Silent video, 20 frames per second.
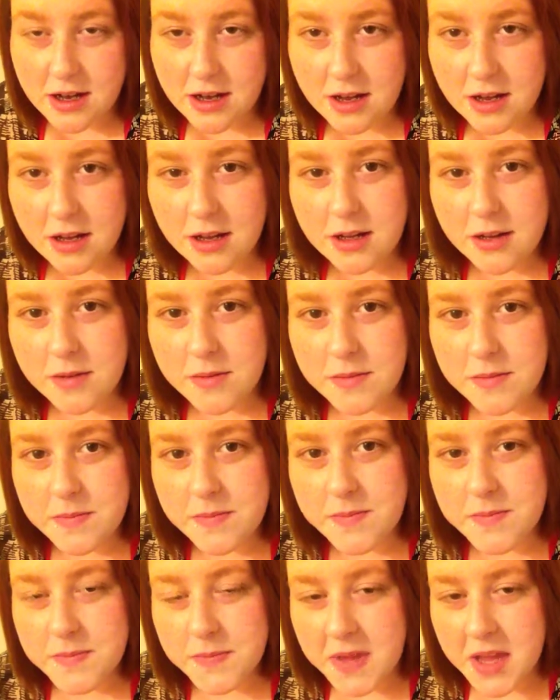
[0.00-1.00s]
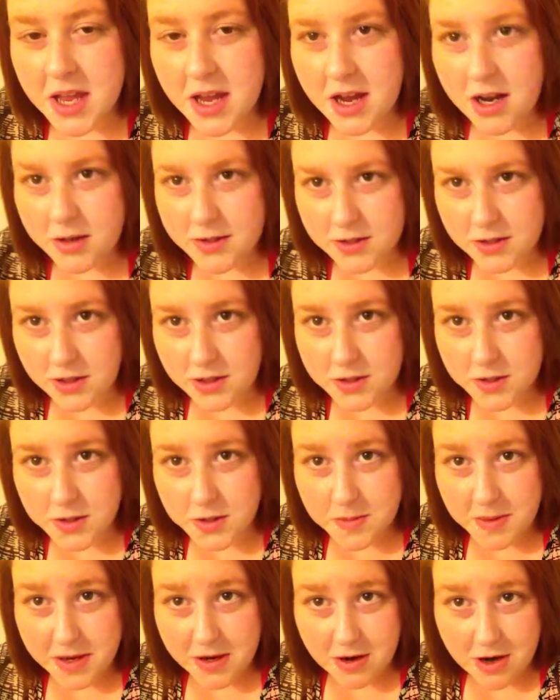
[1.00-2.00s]
Um, I was close
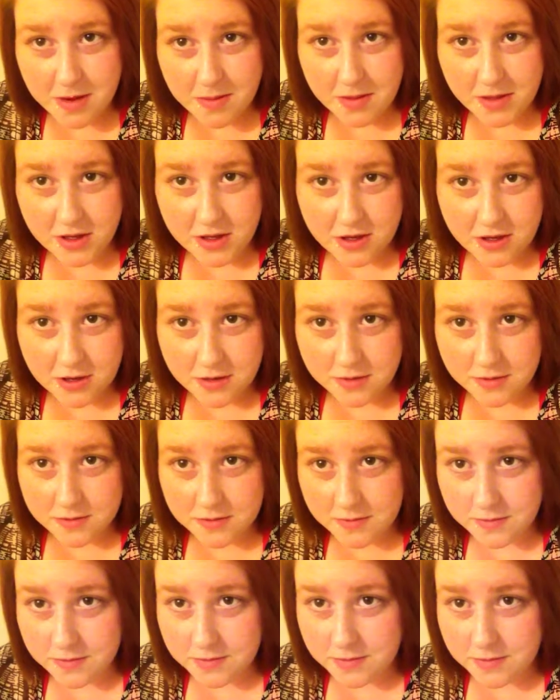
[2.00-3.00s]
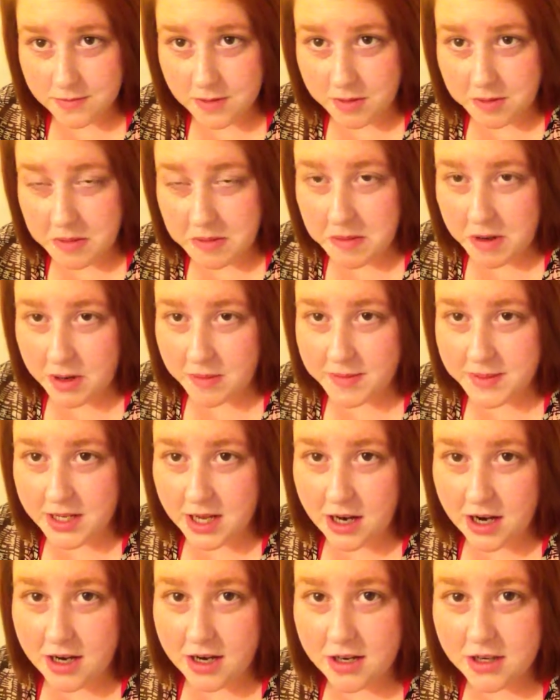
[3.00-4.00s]
with my grandmother on my mom's
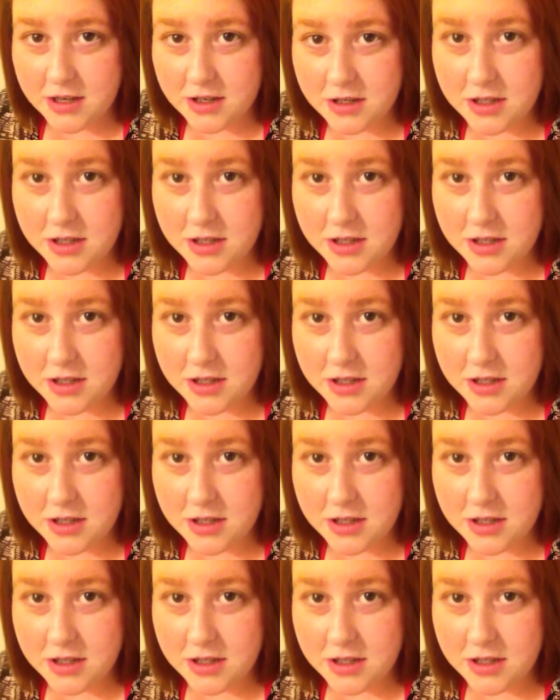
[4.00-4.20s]
side.